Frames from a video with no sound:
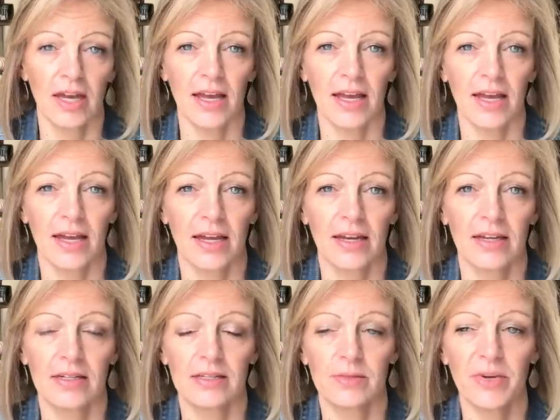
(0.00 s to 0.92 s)
And
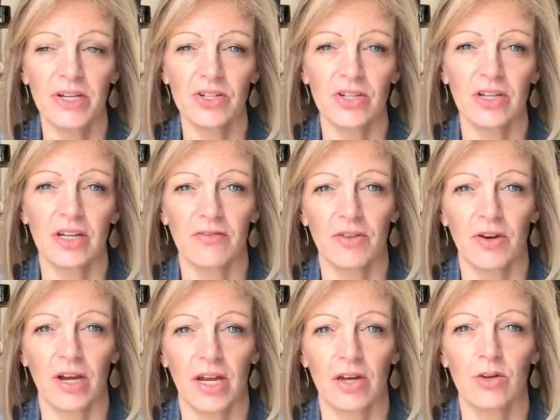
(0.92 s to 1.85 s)
especially if they're
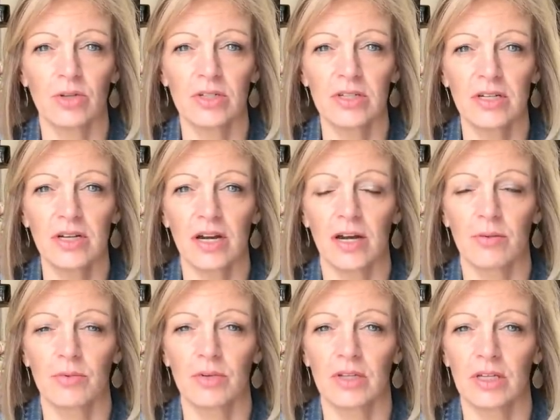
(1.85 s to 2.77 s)
hand quilted, I
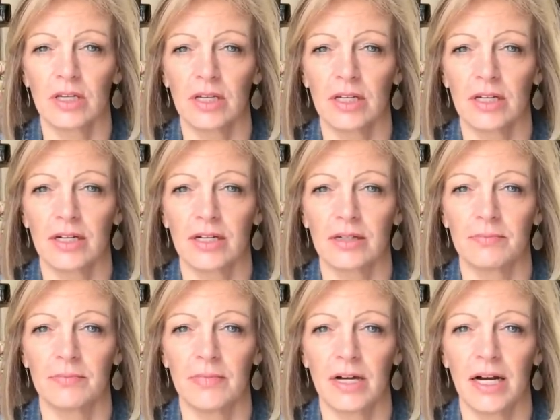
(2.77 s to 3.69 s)
really,
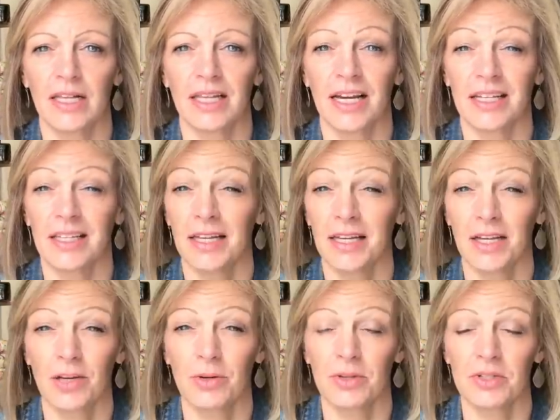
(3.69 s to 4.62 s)
um, I like the
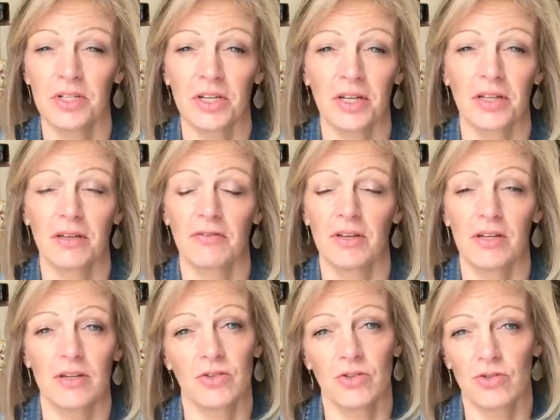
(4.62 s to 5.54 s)
hand quilting. I love the
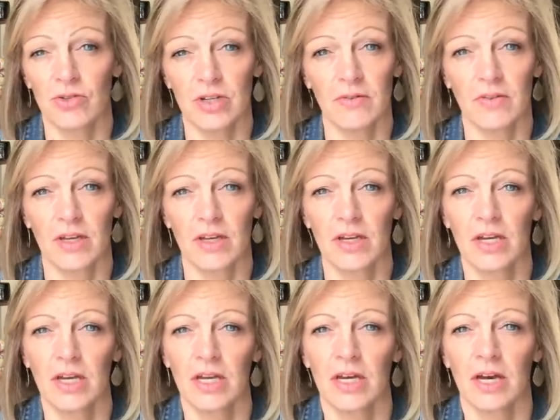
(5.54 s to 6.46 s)
history of the
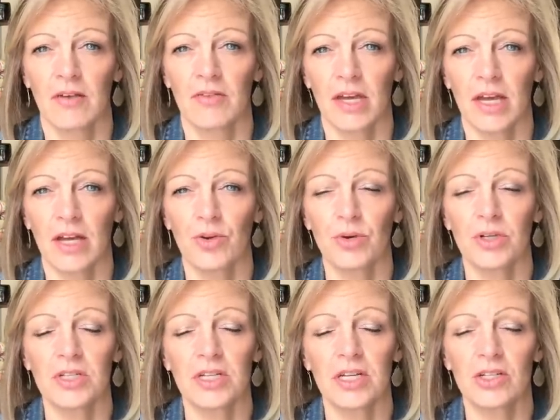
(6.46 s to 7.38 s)
of the hand
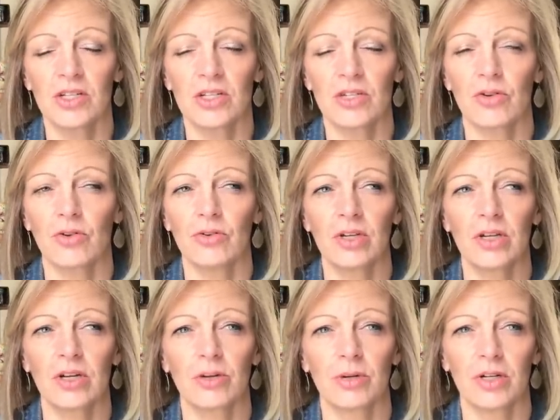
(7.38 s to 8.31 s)
quilting and just
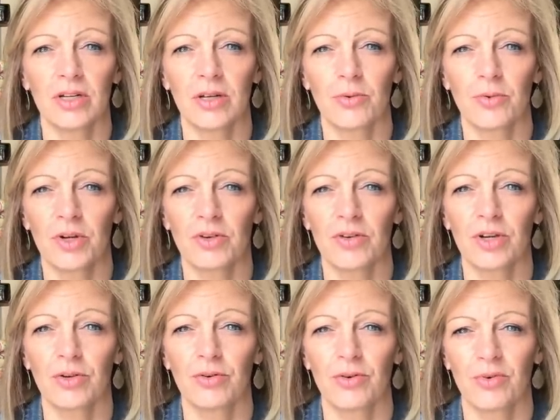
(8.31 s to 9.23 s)
holding a quilt and wondering
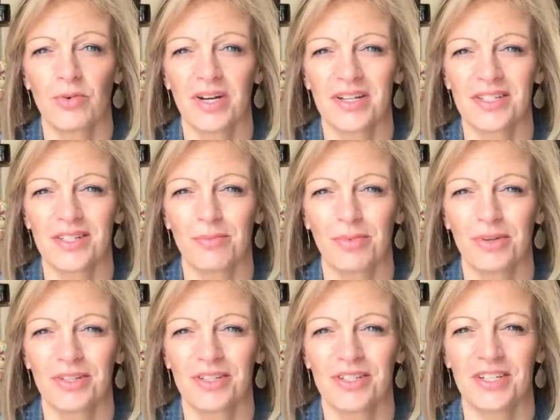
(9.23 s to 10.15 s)
who it was that
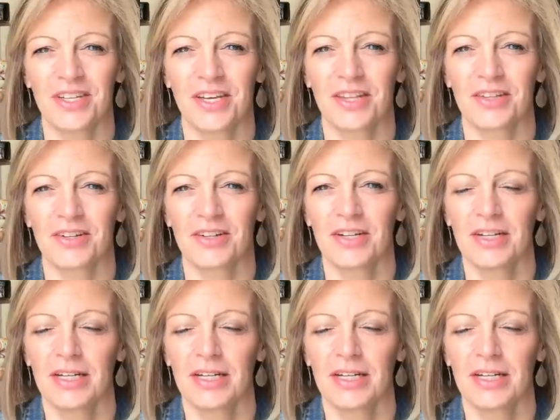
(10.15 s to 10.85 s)
put this together.